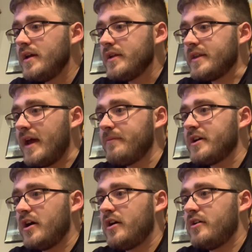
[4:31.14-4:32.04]
Then we
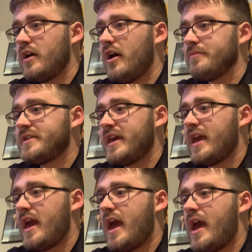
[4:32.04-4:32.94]
got,
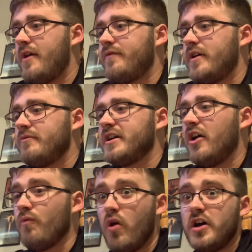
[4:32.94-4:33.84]
obviously, Ev we
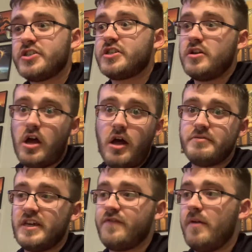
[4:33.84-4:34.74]
got Wash,
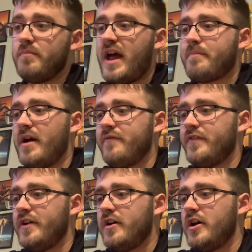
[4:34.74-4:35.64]
obviously, from Black
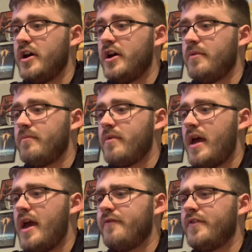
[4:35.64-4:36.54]
Panther. Um,
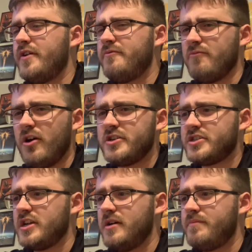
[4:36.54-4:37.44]
Evan
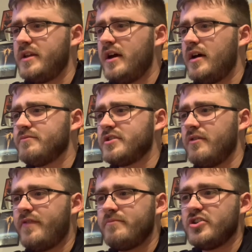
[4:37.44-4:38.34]
Wash. Uh, I'm
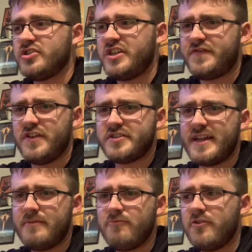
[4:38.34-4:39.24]
sorry if I'm dodging his first
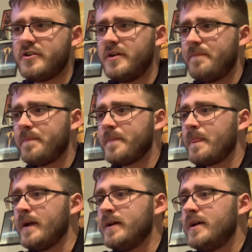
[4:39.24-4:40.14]
name wrong.
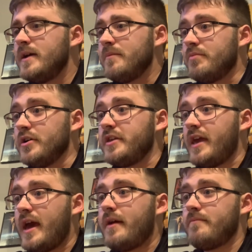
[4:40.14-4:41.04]
But,
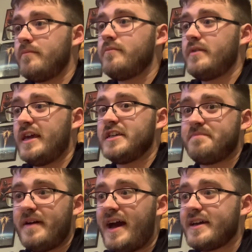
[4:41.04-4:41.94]
yeah, he's
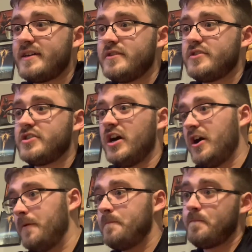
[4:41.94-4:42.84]
back.
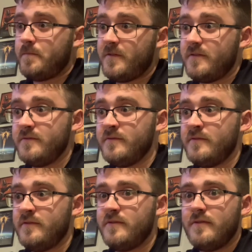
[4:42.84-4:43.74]
So,
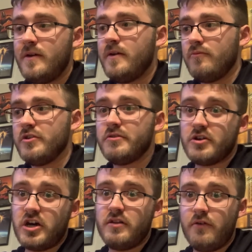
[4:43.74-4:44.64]
mmm, wonder
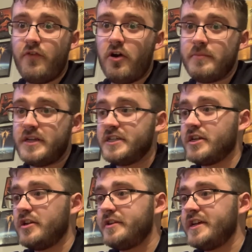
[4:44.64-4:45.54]
what kind of involvement he's
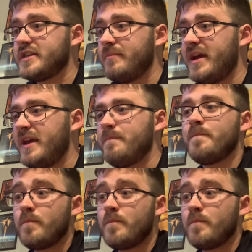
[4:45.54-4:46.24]
got in this. I mean,